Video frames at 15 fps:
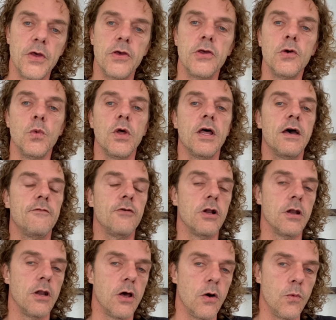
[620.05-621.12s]
you will have a
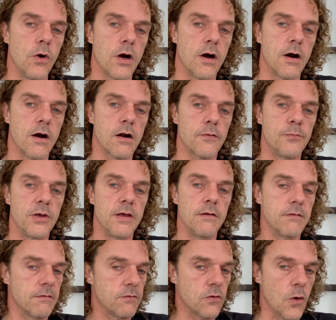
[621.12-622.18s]
lower heartbeat.